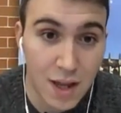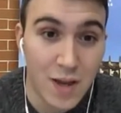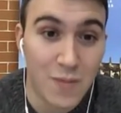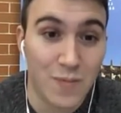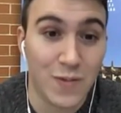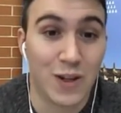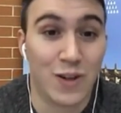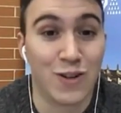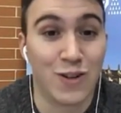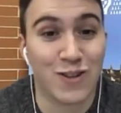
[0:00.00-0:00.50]

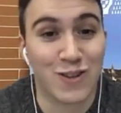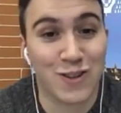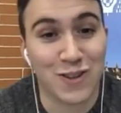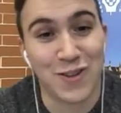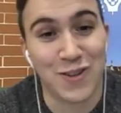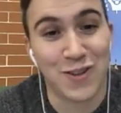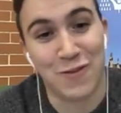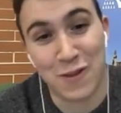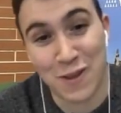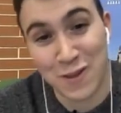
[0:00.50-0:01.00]
because
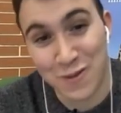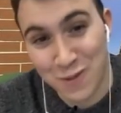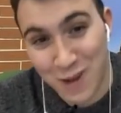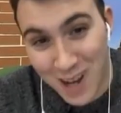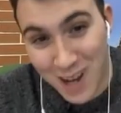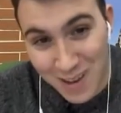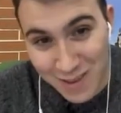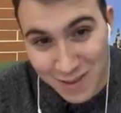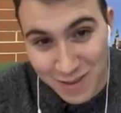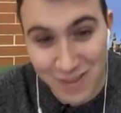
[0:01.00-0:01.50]
when you
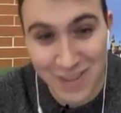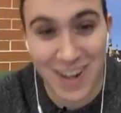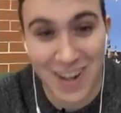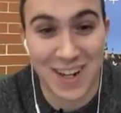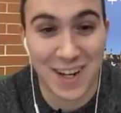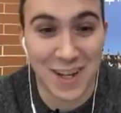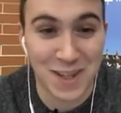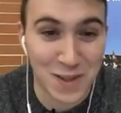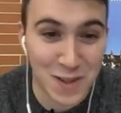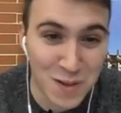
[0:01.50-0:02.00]
have
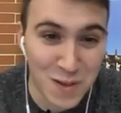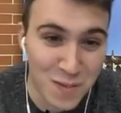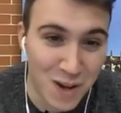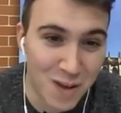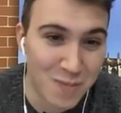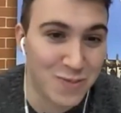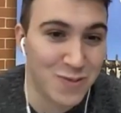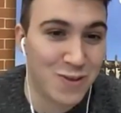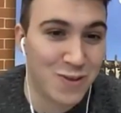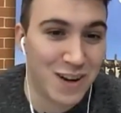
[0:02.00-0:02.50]
an HD
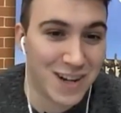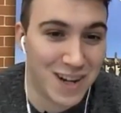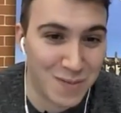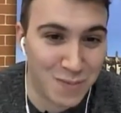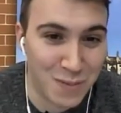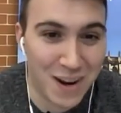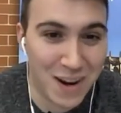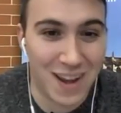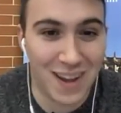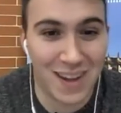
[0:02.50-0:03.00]
map, you can
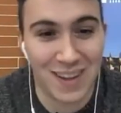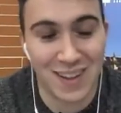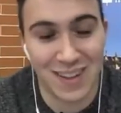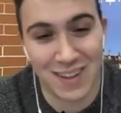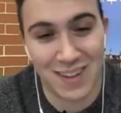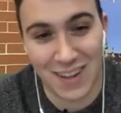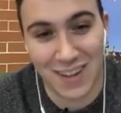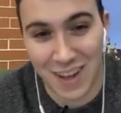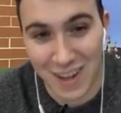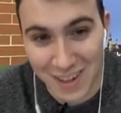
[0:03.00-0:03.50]
apply
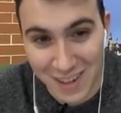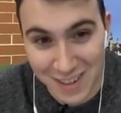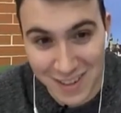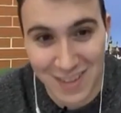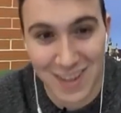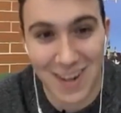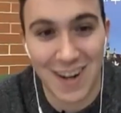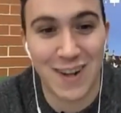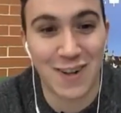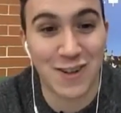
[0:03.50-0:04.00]

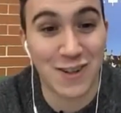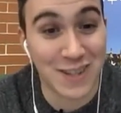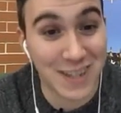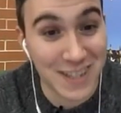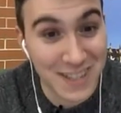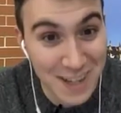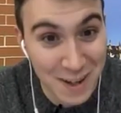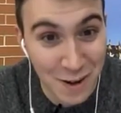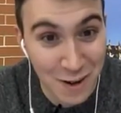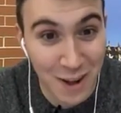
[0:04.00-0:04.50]
A-star or
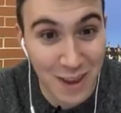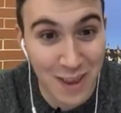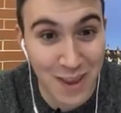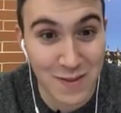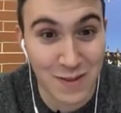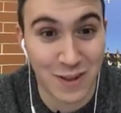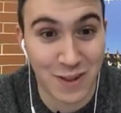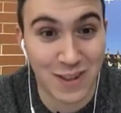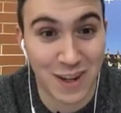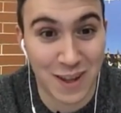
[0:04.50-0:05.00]
search
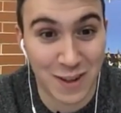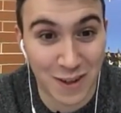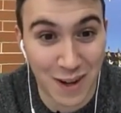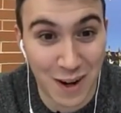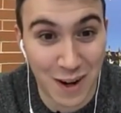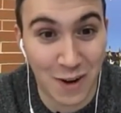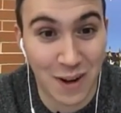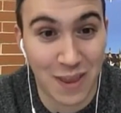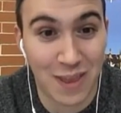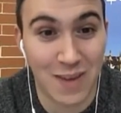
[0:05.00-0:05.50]
algorithms or
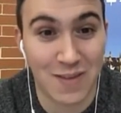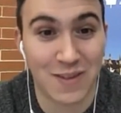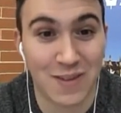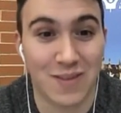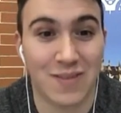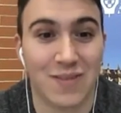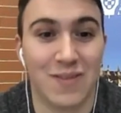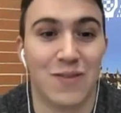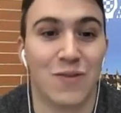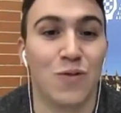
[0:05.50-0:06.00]
traditional algorithms
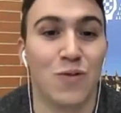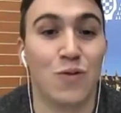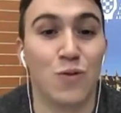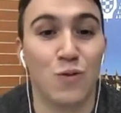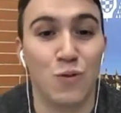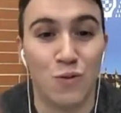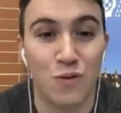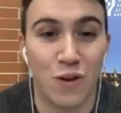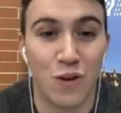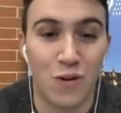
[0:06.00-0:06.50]

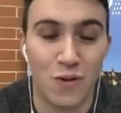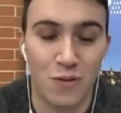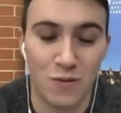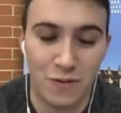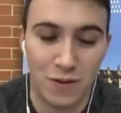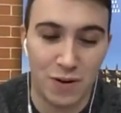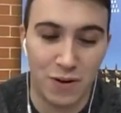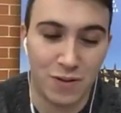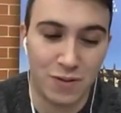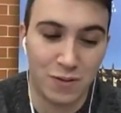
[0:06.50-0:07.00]
to know
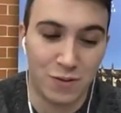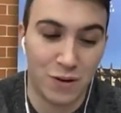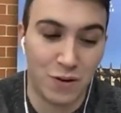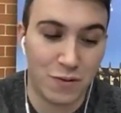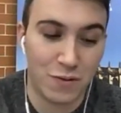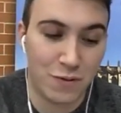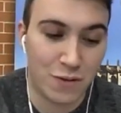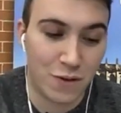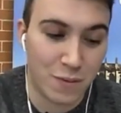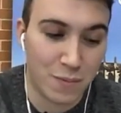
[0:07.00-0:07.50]

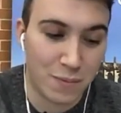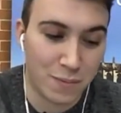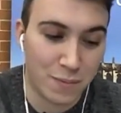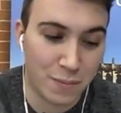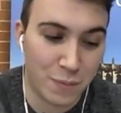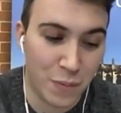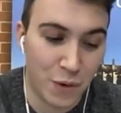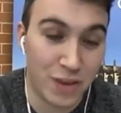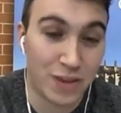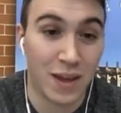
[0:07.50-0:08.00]

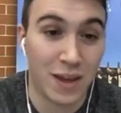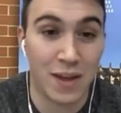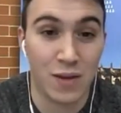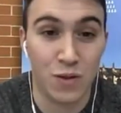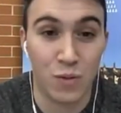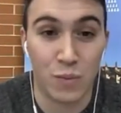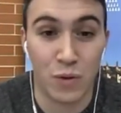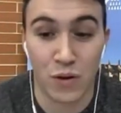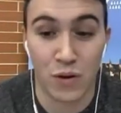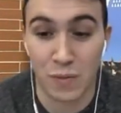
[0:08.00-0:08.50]
from point A
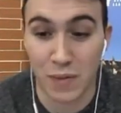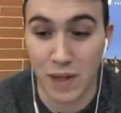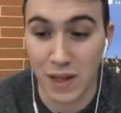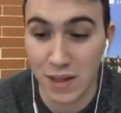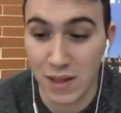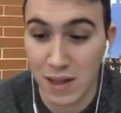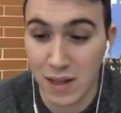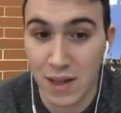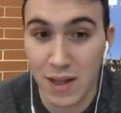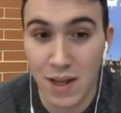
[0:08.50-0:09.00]
to point
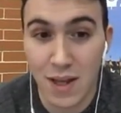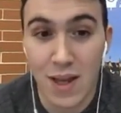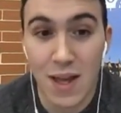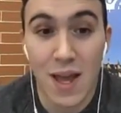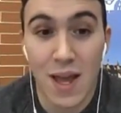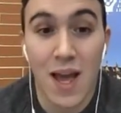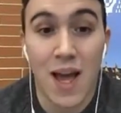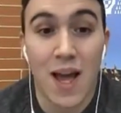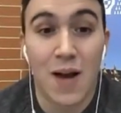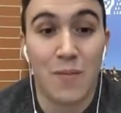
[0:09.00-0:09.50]
B.
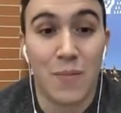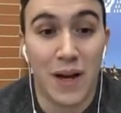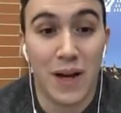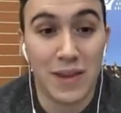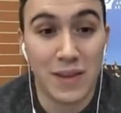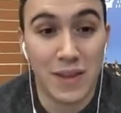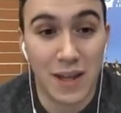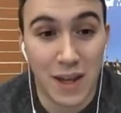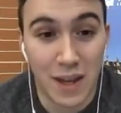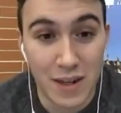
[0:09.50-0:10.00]

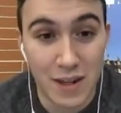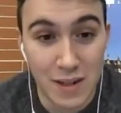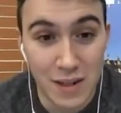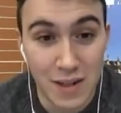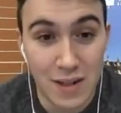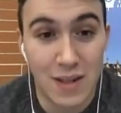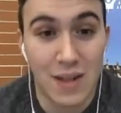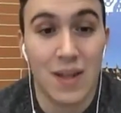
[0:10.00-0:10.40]
But then,